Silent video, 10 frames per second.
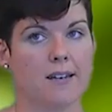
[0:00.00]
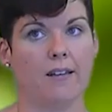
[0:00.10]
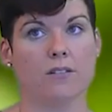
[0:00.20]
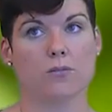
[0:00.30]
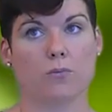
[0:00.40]

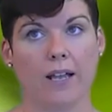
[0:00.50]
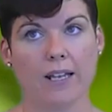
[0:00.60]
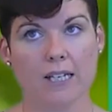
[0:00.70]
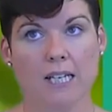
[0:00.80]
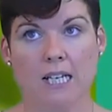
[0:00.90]
snails,
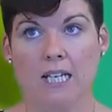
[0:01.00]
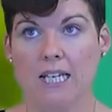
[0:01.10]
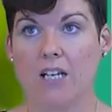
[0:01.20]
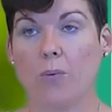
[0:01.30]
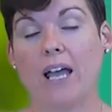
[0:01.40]
right?
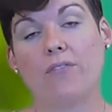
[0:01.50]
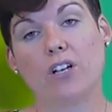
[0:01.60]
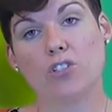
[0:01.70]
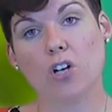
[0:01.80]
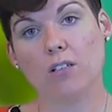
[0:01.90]
Here we have an
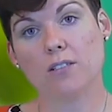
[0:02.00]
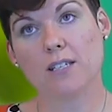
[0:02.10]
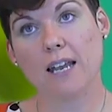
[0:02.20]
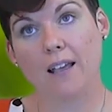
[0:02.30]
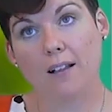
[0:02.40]
adult
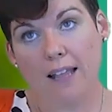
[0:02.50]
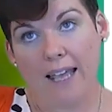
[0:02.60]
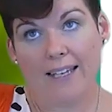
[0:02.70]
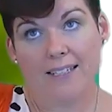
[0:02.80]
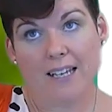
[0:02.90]
snail
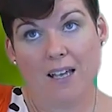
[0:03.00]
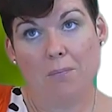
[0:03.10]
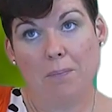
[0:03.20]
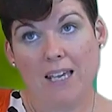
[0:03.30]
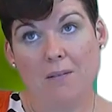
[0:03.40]
and a
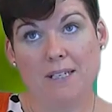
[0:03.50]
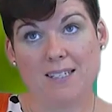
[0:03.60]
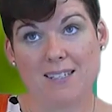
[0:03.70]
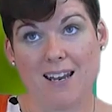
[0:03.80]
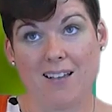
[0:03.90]
baby
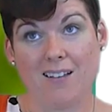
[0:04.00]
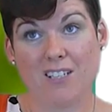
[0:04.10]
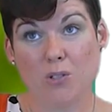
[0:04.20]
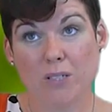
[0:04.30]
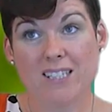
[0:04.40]
snail.
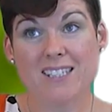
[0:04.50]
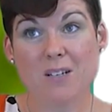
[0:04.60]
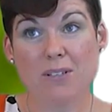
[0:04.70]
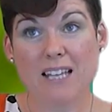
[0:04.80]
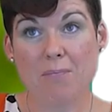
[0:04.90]
And you can see
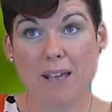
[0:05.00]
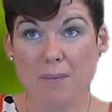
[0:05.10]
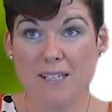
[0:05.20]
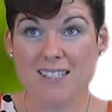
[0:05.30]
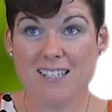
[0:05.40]
with that baby
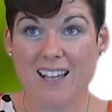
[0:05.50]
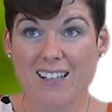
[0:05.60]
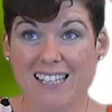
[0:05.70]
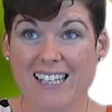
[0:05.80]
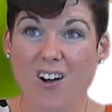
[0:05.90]

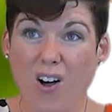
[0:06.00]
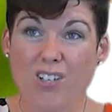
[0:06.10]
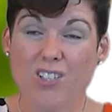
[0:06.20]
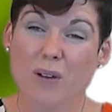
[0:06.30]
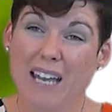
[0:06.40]
snail, it
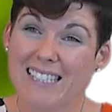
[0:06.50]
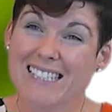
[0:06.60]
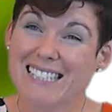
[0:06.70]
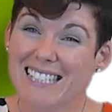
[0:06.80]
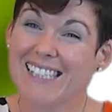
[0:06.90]
also has a
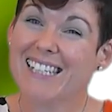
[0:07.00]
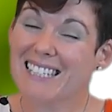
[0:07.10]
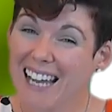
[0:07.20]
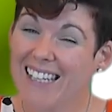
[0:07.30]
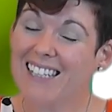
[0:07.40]
teeny
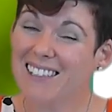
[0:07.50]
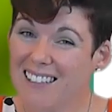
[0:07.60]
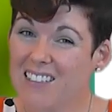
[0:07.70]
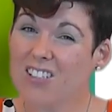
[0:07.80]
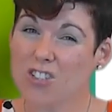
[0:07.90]
tiny
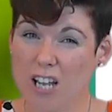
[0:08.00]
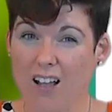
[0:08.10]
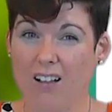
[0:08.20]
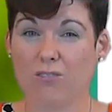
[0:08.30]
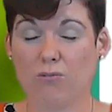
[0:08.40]
little
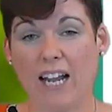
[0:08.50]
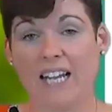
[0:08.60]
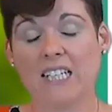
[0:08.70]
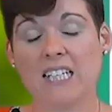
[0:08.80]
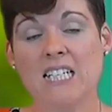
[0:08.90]
shell,
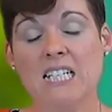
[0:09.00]
right?